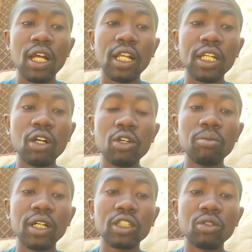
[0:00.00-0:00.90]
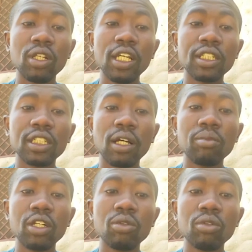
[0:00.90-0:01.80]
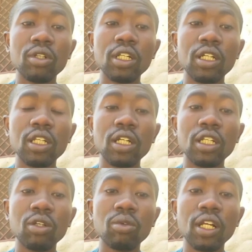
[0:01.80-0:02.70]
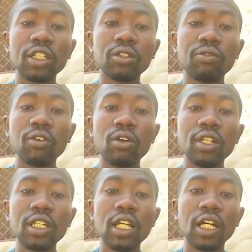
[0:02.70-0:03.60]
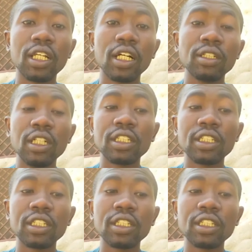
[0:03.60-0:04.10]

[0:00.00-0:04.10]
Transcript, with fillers: Another one you must know later, the, the, the, the rulers of old Ghana,